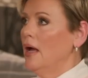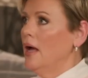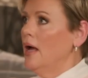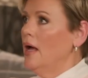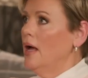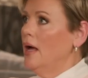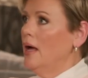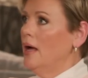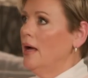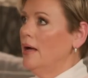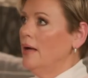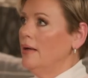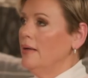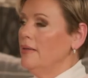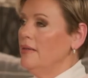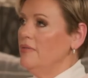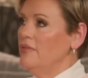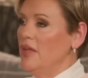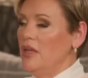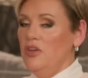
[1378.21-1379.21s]

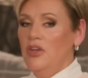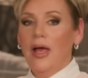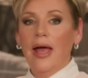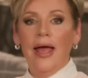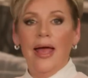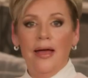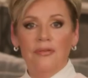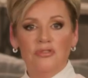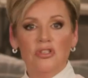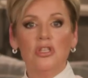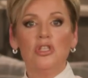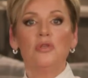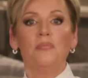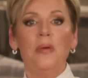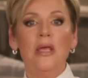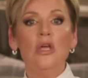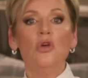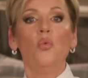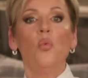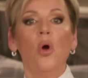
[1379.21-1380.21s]
Then you have to
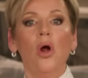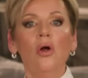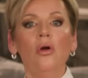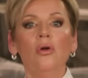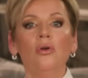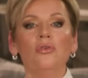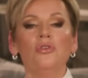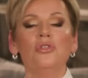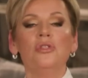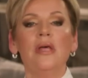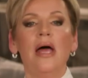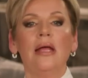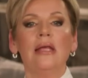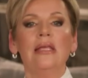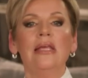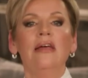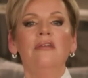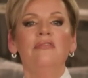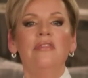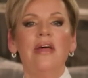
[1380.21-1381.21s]
speak words that
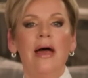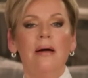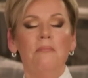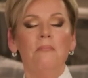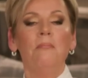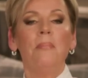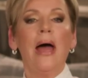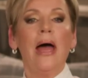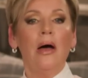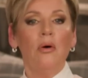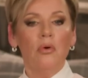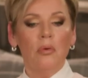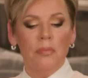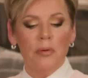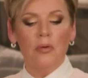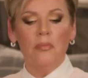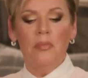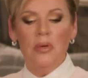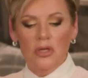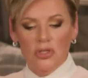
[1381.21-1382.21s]
give that power
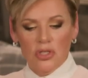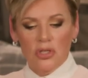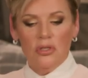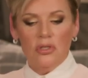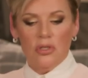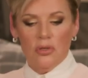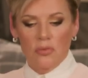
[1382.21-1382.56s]
permission